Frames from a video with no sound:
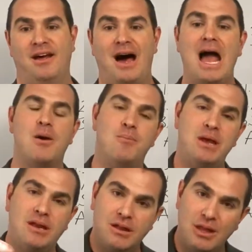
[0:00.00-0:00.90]
I
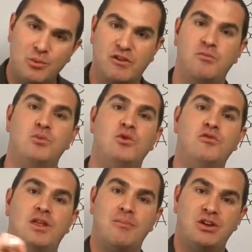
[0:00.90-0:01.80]
immediately would have
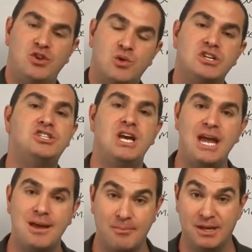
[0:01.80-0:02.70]
moved them into a
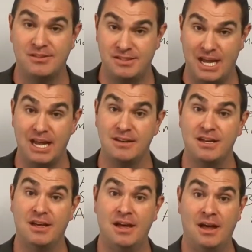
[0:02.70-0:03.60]
shame state.
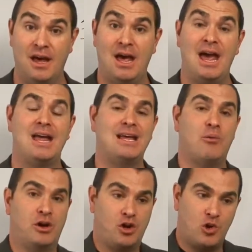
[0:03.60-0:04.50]
And
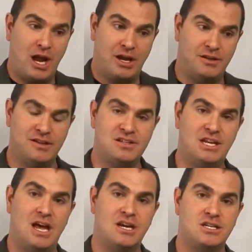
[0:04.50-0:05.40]
that would create a
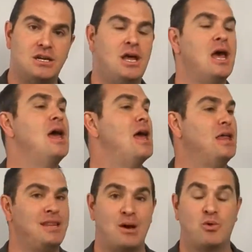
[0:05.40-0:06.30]
disconnection,
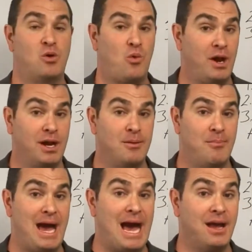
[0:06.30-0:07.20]
and they wouldn't want to
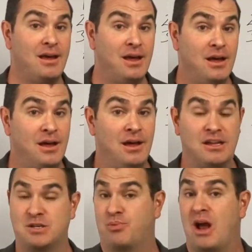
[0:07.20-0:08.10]
come back.
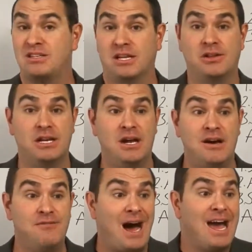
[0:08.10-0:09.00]
And surprisingly
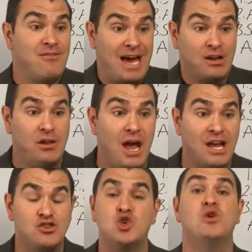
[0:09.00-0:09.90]
enough, I have had
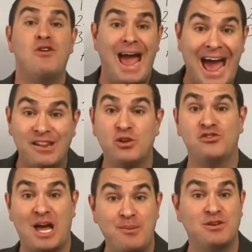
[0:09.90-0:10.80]
clients who have had
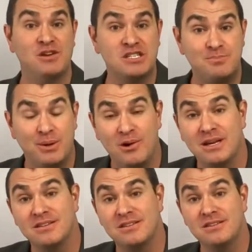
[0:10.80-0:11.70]
those types of
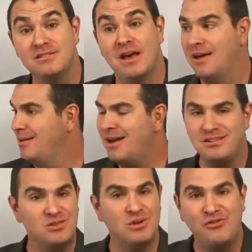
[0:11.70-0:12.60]
experiences, not
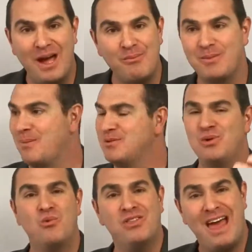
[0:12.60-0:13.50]
just with family members,
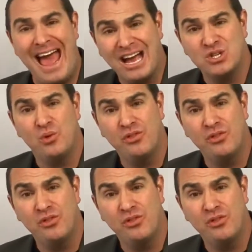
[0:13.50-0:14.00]
but with actual